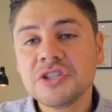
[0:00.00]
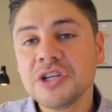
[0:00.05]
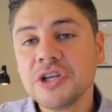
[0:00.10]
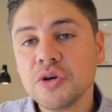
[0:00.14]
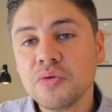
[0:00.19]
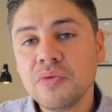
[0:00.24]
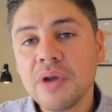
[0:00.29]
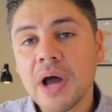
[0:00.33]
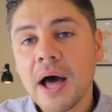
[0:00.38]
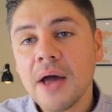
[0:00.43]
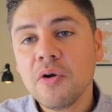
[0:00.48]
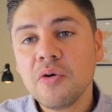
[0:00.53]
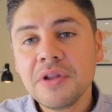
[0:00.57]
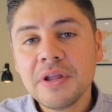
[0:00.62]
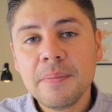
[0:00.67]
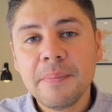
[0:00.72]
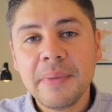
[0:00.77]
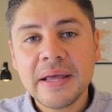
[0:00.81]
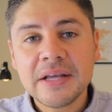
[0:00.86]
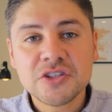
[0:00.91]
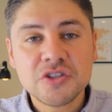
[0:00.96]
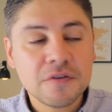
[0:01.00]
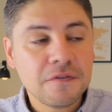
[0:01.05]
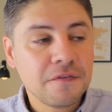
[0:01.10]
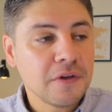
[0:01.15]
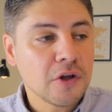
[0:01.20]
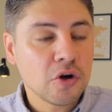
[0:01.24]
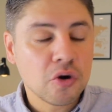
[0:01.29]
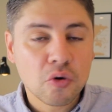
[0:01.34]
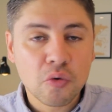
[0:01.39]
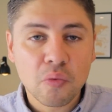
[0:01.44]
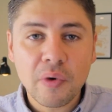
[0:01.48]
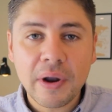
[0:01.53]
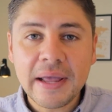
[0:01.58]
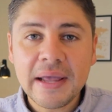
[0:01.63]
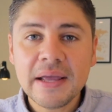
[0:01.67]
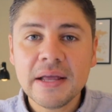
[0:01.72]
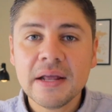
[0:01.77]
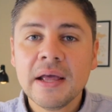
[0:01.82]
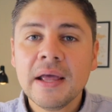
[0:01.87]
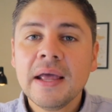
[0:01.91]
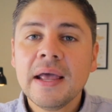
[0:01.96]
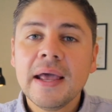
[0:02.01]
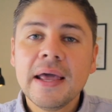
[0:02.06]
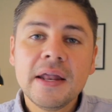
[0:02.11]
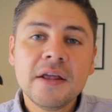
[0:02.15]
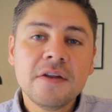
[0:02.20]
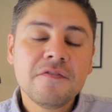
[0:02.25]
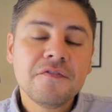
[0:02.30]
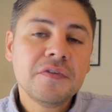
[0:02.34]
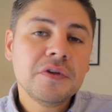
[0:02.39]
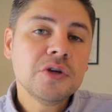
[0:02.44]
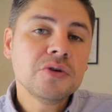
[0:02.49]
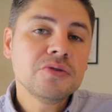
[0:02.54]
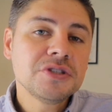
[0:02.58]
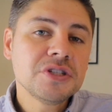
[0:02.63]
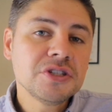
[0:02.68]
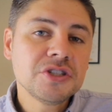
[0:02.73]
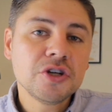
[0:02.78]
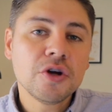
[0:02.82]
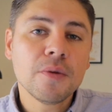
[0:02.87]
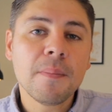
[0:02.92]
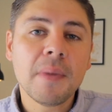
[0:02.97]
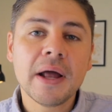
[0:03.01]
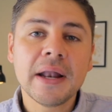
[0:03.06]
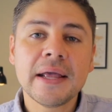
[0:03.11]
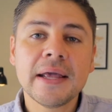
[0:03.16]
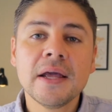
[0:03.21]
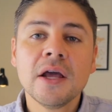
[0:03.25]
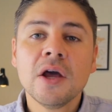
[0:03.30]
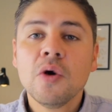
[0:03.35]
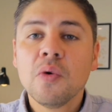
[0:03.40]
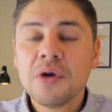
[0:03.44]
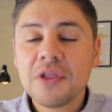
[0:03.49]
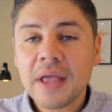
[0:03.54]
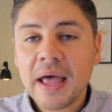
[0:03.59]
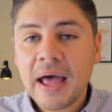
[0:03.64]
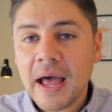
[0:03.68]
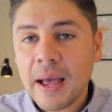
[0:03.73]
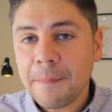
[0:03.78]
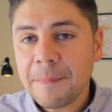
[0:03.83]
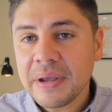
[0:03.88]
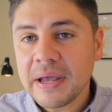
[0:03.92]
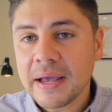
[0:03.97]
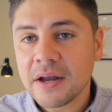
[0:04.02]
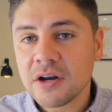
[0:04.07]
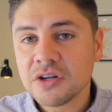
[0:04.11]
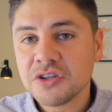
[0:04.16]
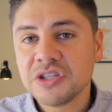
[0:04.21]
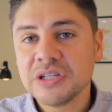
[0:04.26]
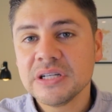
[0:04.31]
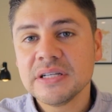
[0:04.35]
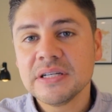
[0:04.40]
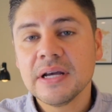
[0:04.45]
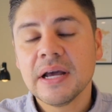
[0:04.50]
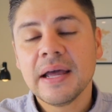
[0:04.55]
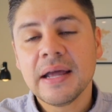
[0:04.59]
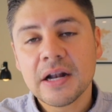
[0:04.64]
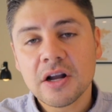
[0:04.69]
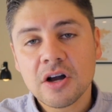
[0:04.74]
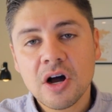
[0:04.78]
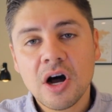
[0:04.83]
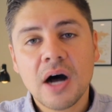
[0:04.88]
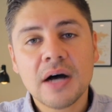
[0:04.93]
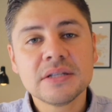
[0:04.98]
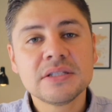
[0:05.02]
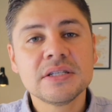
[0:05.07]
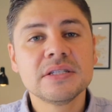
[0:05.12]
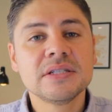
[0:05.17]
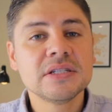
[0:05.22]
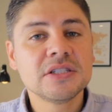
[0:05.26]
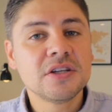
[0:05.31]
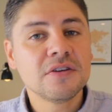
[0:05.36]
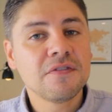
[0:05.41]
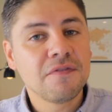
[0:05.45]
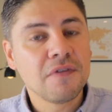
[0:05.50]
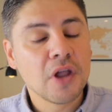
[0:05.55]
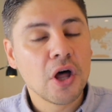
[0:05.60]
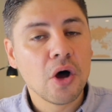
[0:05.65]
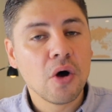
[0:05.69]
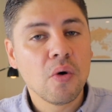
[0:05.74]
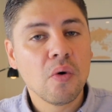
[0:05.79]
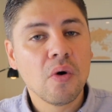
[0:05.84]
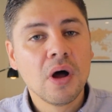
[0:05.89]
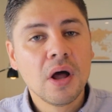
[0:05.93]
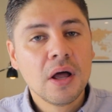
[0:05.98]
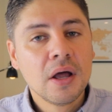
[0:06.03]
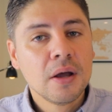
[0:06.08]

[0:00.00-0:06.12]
to you not only makes you feel great, it infuses your money with happy energy and causes it to flow